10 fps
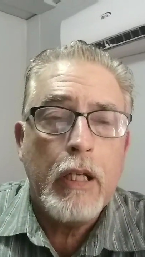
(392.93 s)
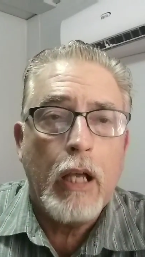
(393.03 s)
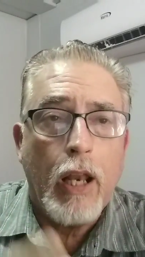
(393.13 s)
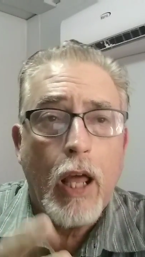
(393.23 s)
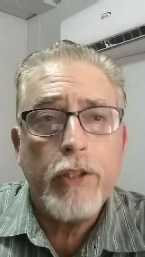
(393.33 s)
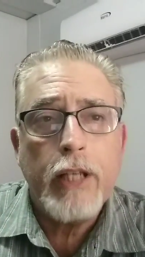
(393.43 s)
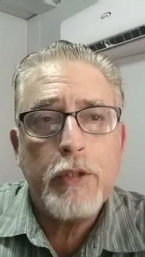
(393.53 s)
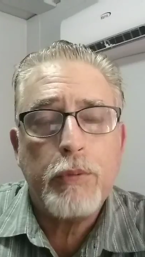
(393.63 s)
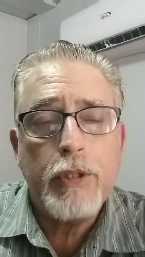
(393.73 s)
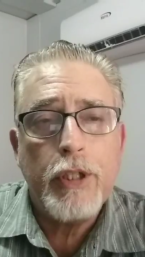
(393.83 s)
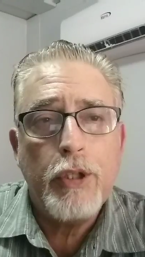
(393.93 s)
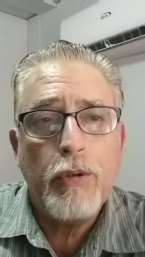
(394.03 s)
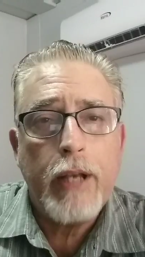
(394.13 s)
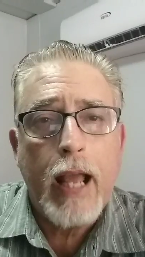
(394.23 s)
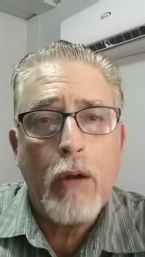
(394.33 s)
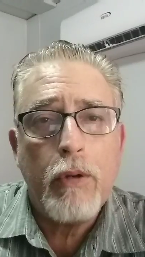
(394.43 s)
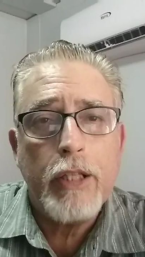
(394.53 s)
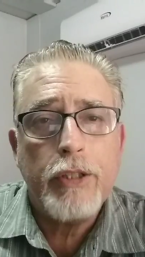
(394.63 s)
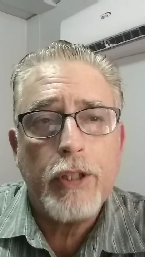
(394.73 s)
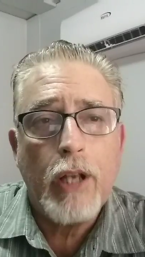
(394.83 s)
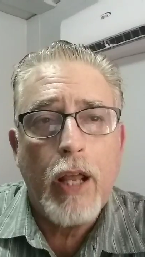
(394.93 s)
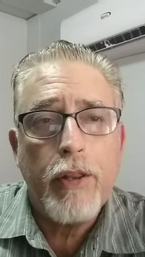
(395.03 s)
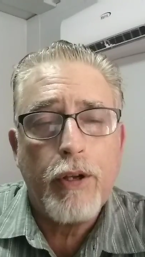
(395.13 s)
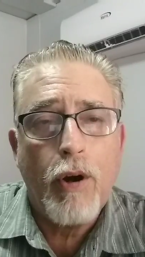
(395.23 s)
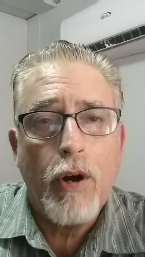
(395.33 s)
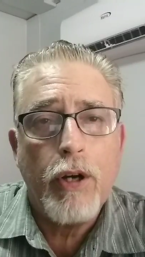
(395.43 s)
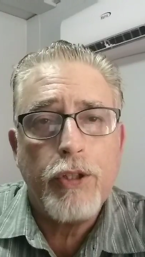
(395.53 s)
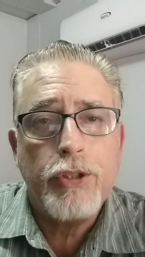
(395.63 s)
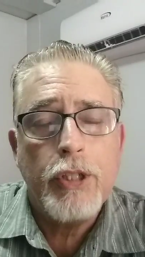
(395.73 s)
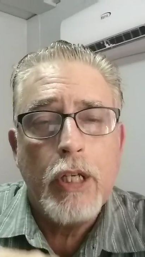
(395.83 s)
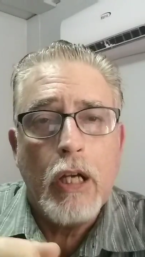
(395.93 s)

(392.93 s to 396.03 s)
A lot of times what they're doing now is a lot of the guards